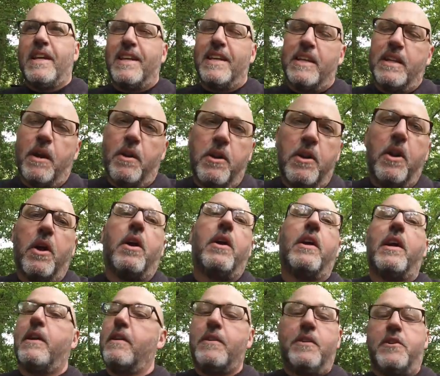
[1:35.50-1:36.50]
you're
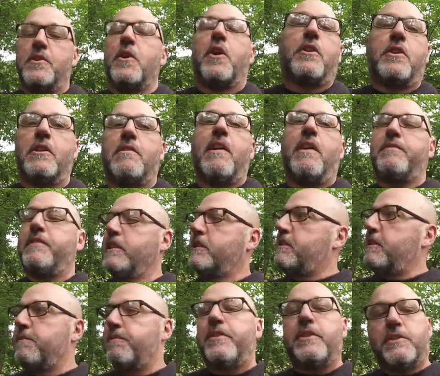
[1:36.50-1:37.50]
not going to have
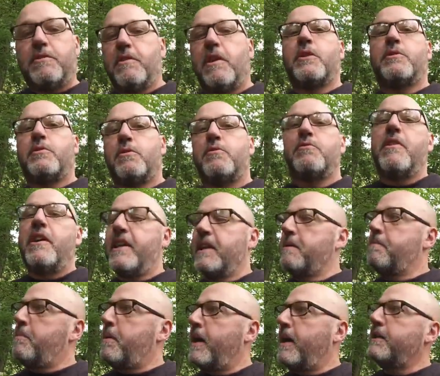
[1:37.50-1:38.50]
this infrastructure already
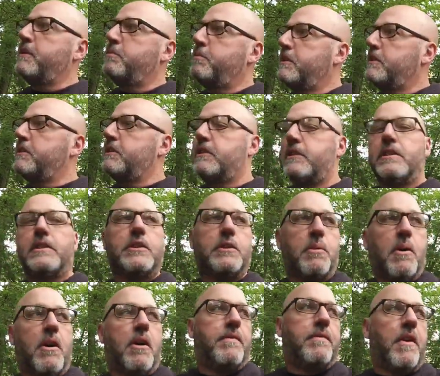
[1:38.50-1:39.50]
in place, which is
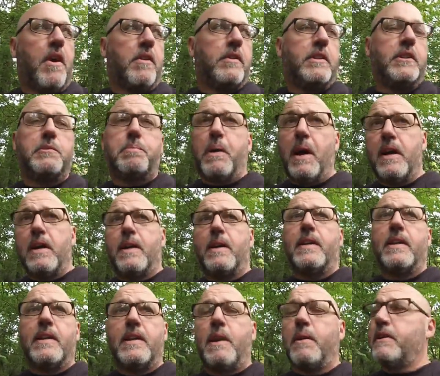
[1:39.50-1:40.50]
to our advantage. But
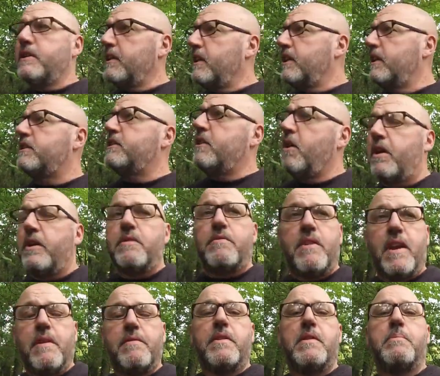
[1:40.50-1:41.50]
it's kind of
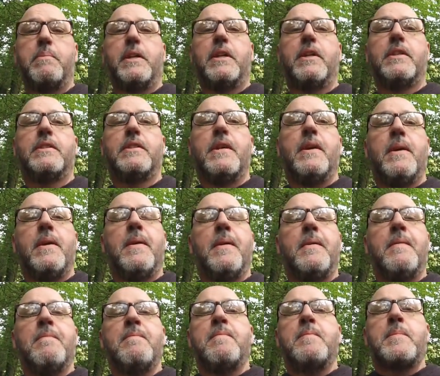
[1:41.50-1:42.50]
relevant because
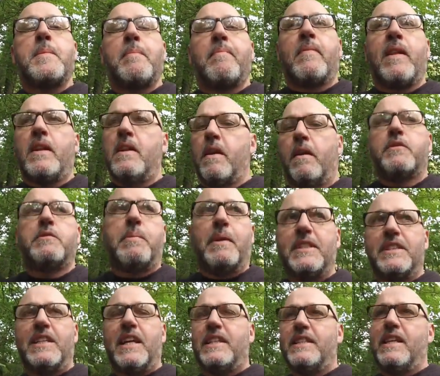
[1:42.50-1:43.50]
I've
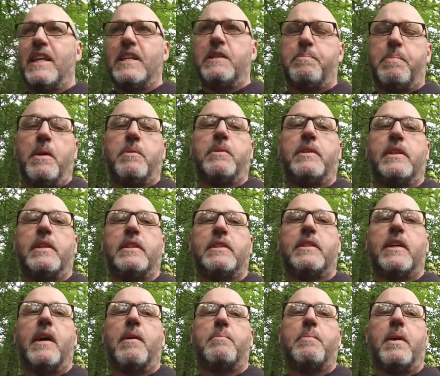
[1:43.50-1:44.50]
spent 10 years building
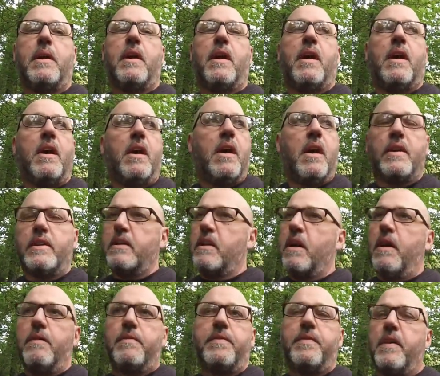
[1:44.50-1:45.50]
this up.
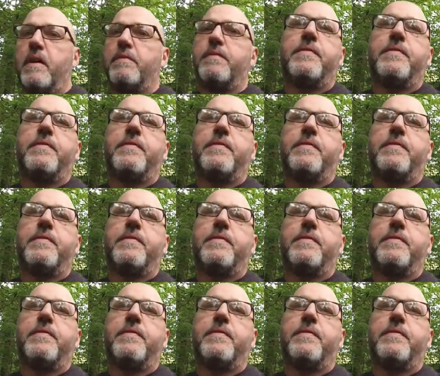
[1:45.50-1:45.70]
I've